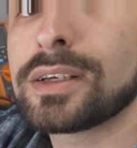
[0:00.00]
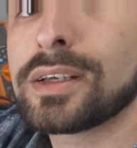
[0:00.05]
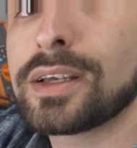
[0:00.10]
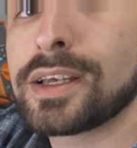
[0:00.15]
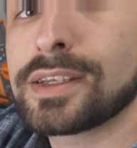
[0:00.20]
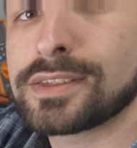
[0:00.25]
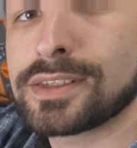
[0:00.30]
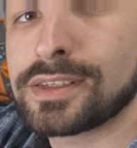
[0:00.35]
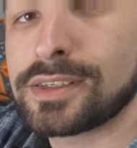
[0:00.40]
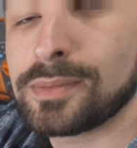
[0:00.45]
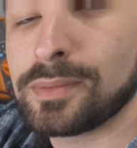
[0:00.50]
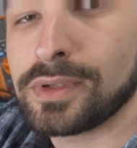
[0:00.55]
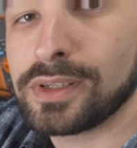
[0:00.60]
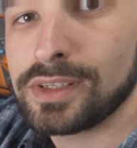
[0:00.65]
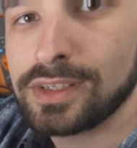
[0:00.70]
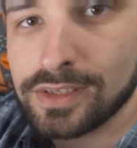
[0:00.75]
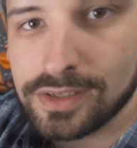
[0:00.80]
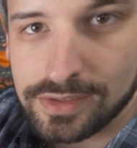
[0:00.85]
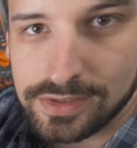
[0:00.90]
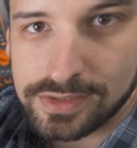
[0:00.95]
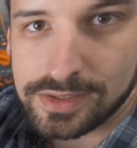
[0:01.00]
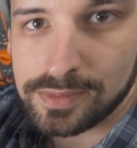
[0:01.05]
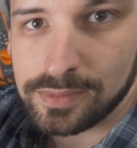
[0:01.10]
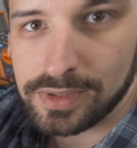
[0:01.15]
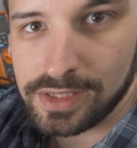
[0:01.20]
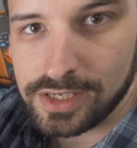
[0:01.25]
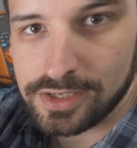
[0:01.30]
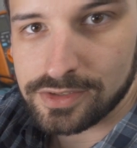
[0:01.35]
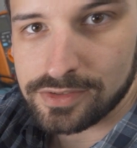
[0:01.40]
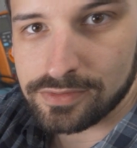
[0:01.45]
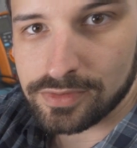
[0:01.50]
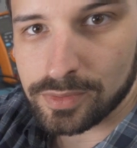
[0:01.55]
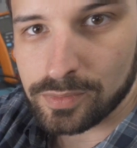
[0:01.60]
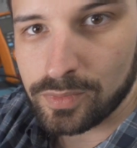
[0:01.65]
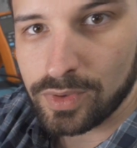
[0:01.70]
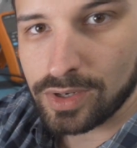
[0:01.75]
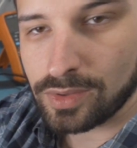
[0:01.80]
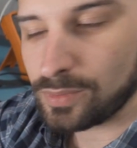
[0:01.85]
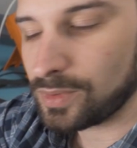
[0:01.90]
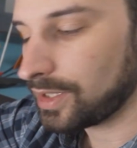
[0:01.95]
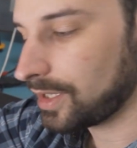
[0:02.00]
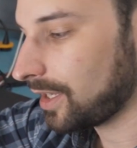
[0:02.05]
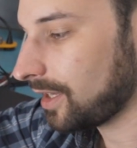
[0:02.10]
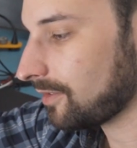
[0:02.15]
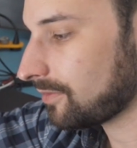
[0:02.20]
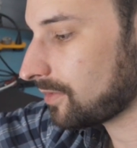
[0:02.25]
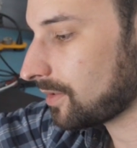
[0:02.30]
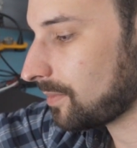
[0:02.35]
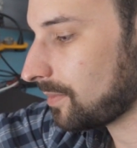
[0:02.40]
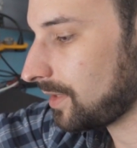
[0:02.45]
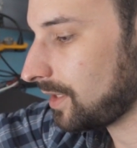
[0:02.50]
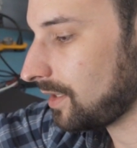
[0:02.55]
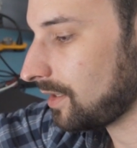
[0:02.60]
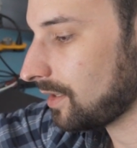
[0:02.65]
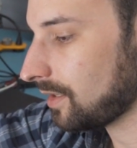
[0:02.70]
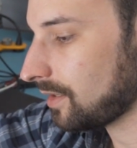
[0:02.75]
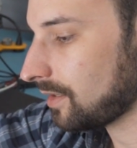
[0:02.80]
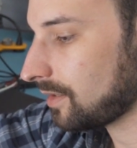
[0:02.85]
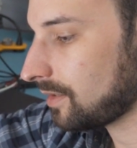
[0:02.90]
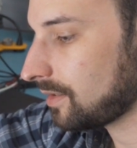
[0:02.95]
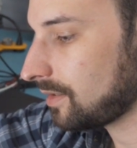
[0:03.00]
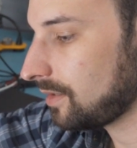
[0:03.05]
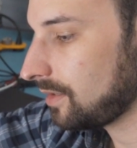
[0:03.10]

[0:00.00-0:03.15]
as a simulation from what we'll get from the